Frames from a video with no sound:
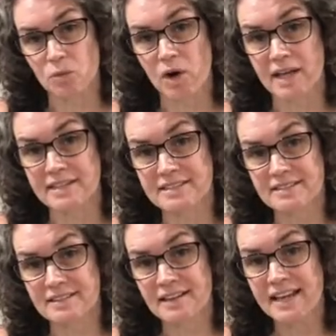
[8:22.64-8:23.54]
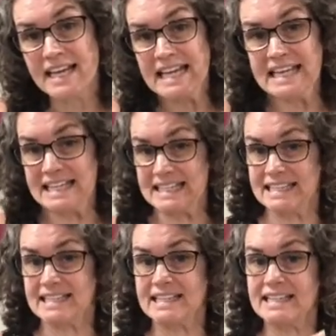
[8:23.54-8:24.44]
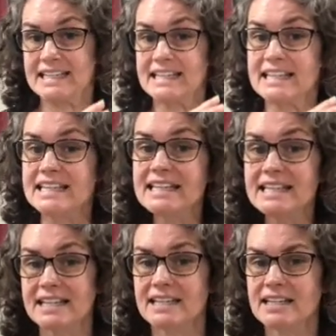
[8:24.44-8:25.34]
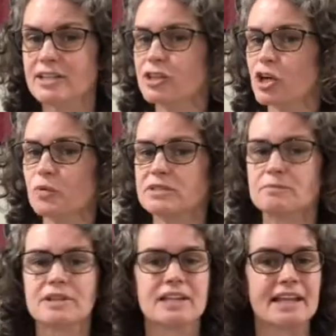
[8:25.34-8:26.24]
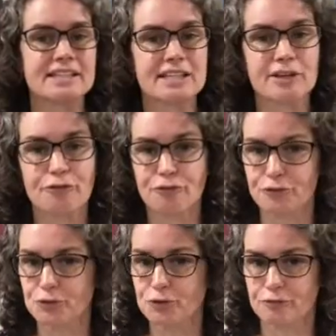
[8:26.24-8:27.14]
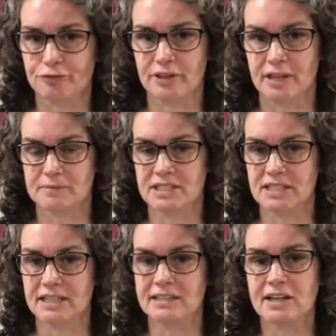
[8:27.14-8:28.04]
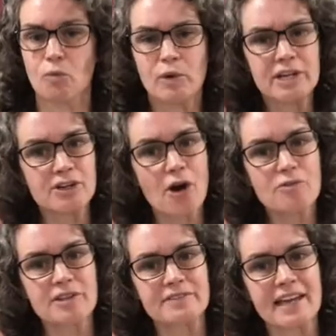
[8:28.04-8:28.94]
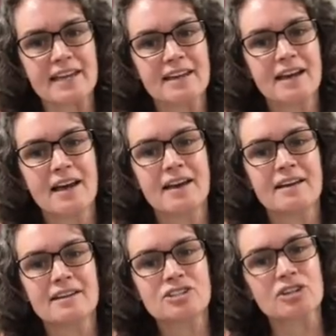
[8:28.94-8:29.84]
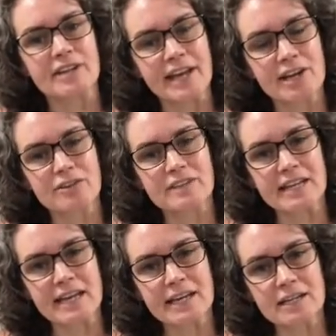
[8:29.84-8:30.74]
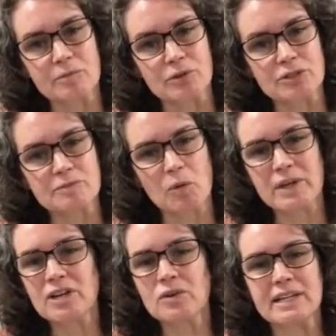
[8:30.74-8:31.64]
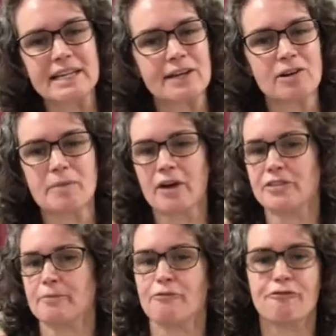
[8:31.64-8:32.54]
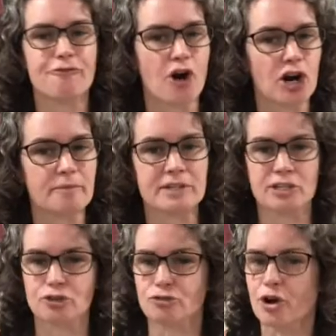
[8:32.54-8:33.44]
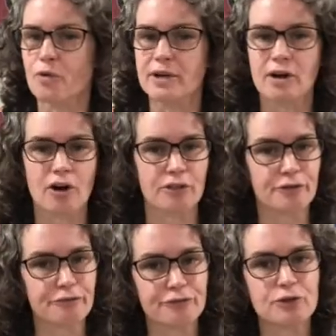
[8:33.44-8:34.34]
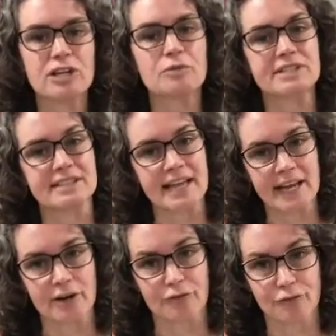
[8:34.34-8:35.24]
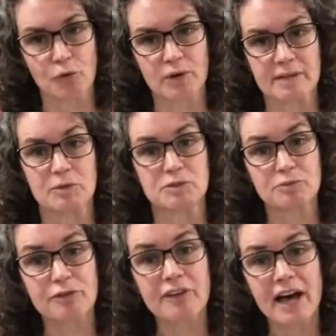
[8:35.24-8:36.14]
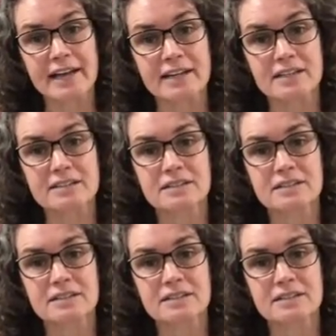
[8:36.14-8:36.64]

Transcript: was, in Eden, there was plenty of food for them to eat. We know that they took care of the animals, but we don't hear about them farming and growing all their food. It was there for them. It was provided.